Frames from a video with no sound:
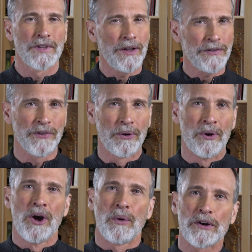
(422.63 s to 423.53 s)
Also,
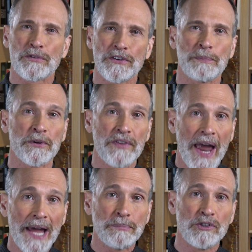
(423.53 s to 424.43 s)
while CRISPR has
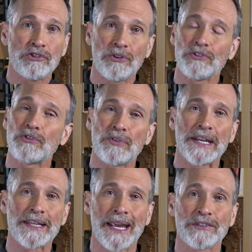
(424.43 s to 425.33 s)
not been shown to
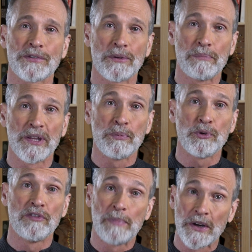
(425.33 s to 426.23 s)
create cancer in people
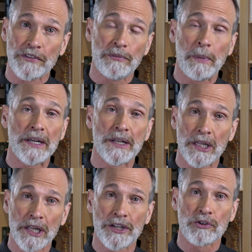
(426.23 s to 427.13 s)
who've participated in
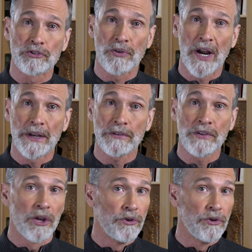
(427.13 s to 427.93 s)
clinical trials,